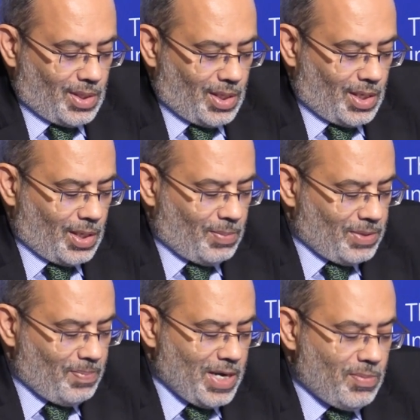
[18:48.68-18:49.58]
uh,
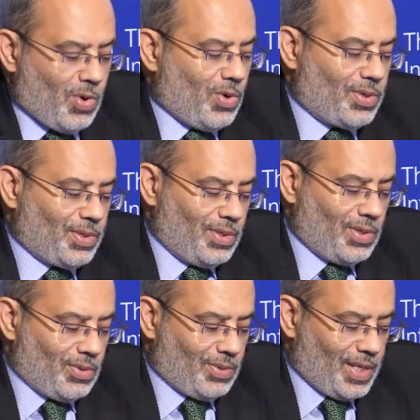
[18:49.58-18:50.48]
but many more, you
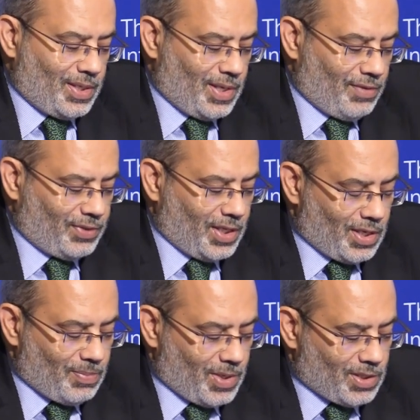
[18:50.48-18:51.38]
know, that have
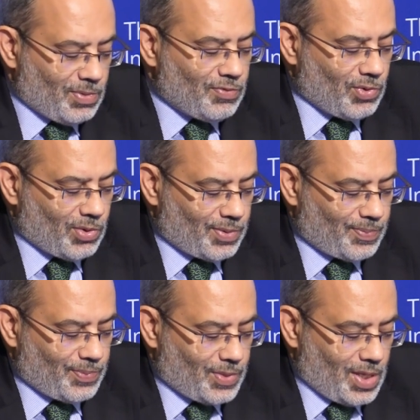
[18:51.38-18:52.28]
taken place before.
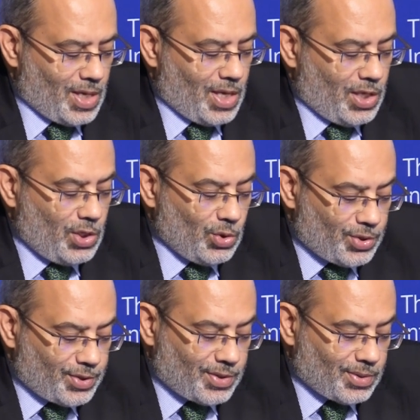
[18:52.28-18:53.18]

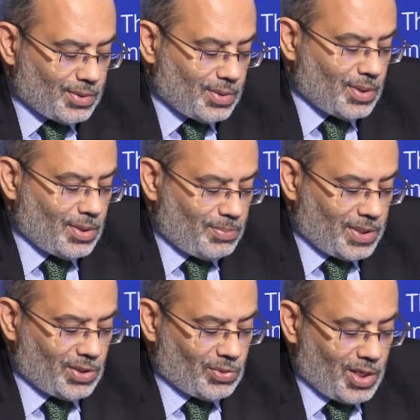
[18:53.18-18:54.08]
Youth,
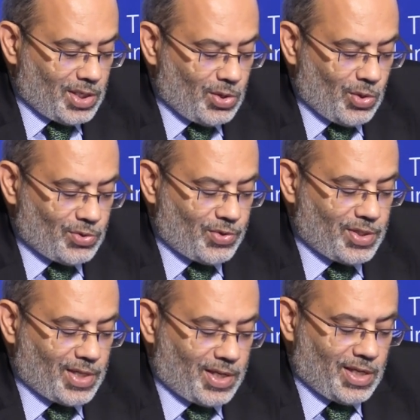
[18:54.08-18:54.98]
particularly those
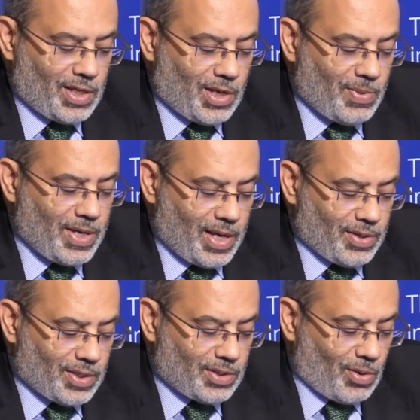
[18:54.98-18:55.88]
residing in urban
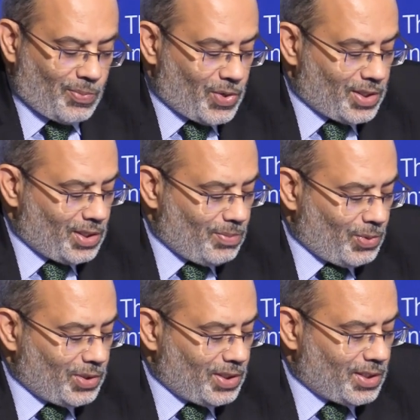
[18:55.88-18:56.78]
areas, operate in
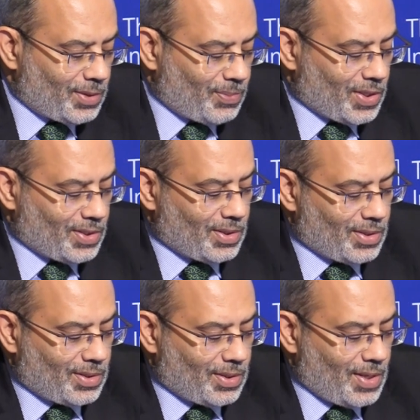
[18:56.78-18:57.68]
political
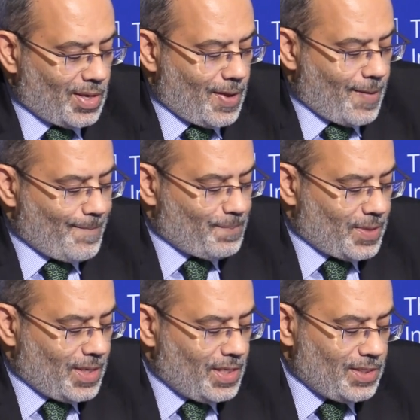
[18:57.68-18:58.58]
spaces
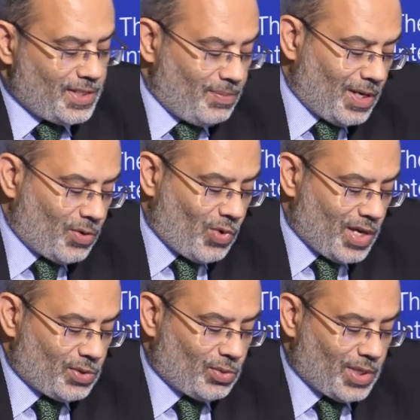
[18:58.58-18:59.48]
in similar
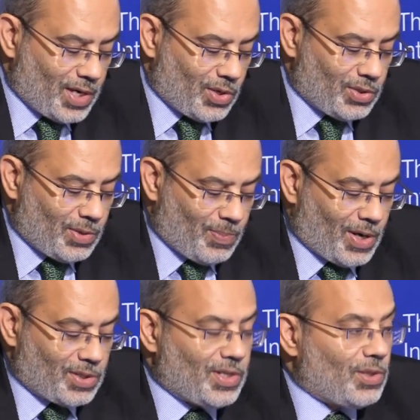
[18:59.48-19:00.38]
ways to their
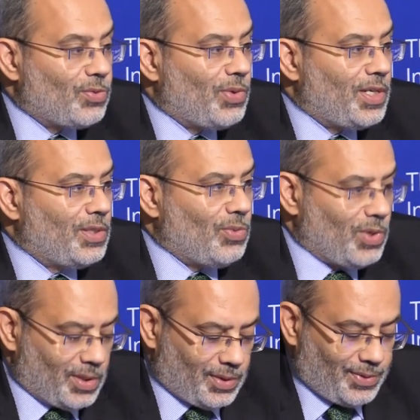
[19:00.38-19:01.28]
counterparts elsewhere in the
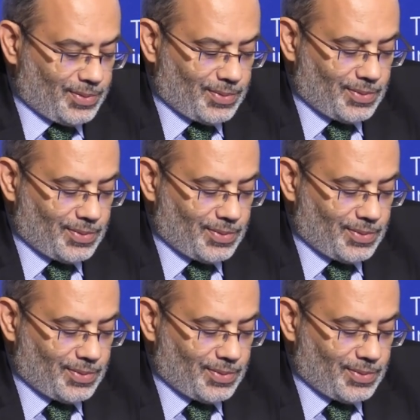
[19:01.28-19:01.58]
world